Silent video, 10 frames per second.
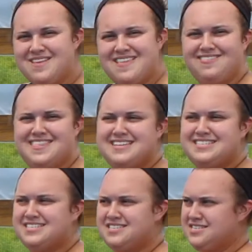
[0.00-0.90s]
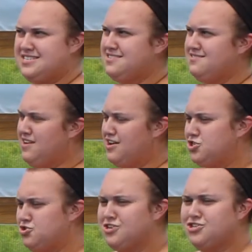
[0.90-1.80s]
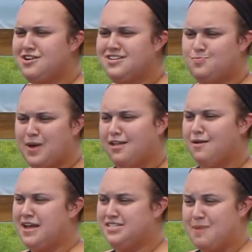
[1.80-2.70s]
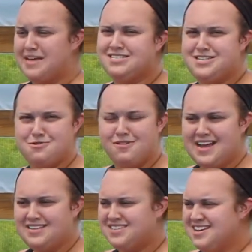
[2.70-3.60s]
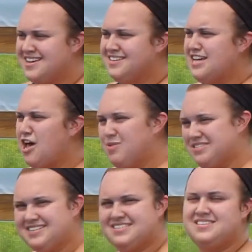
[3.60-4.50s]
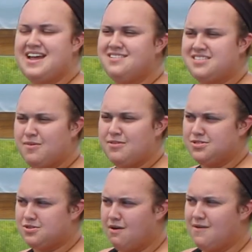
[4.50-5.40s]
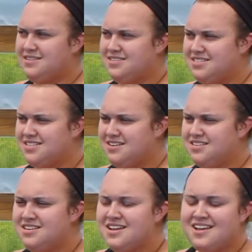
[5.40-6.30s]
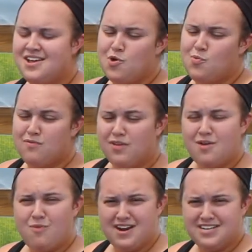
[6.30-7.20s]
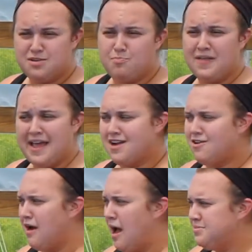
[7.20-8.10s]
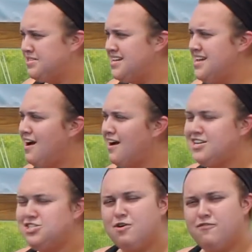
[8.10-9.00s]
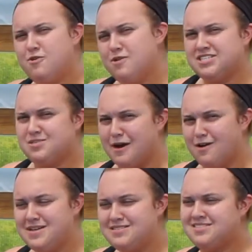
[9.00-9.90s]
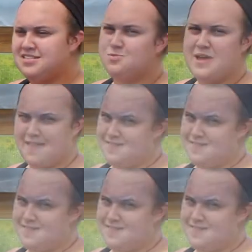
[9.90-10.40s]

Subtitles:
that this structure is best utilized to help us extend some of those growing seasons, we really wanted to plant crops in here and do a few experiments since we had the